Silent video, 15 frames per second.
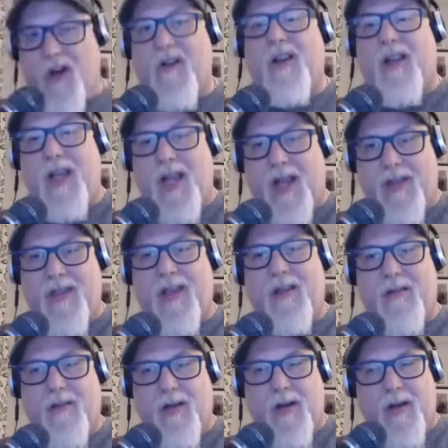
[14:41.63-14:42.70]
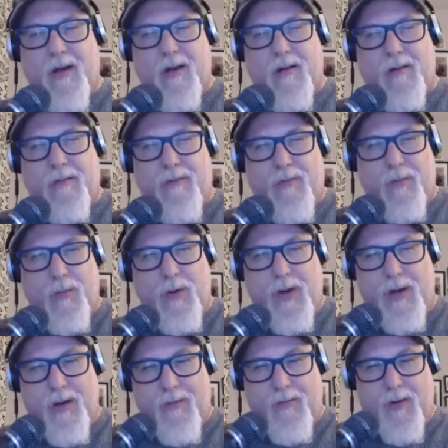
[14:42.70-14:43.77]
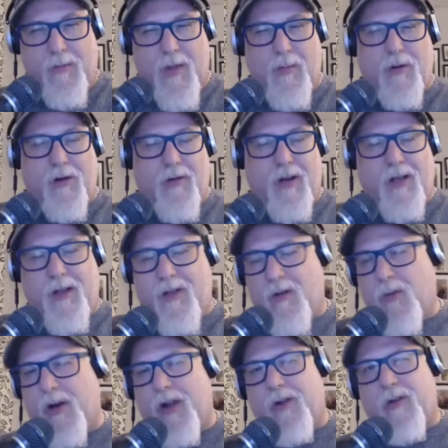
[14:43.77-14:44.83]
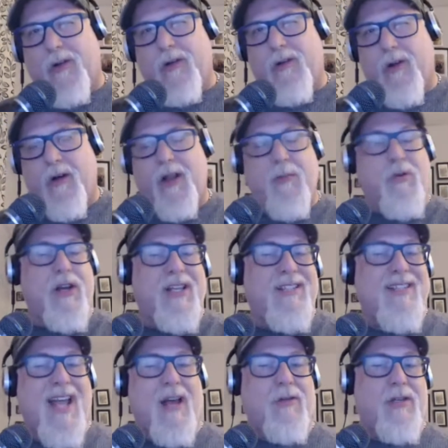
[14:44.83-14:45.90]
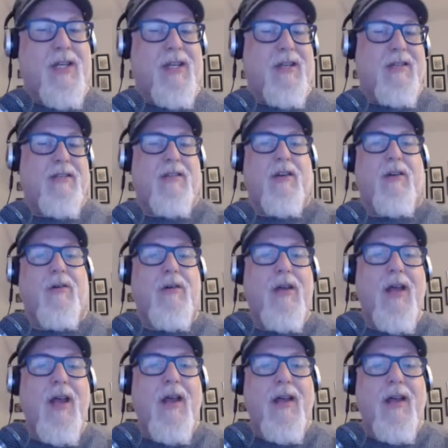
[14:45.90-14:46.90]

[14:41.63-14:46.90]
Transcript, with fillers: currently, I think, if we remember correctly, they're working on currently putting sound in. So